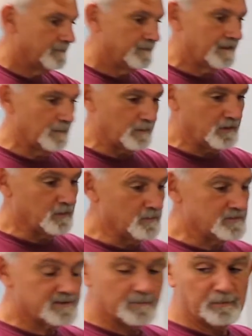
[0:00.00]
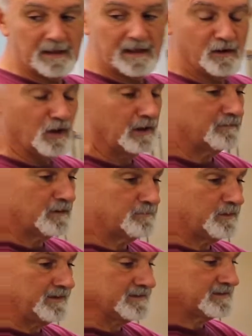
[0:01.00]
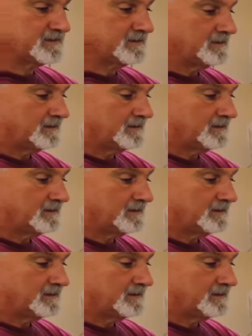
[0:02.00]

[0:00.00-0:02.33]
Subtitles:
that we use to plot all of our prints.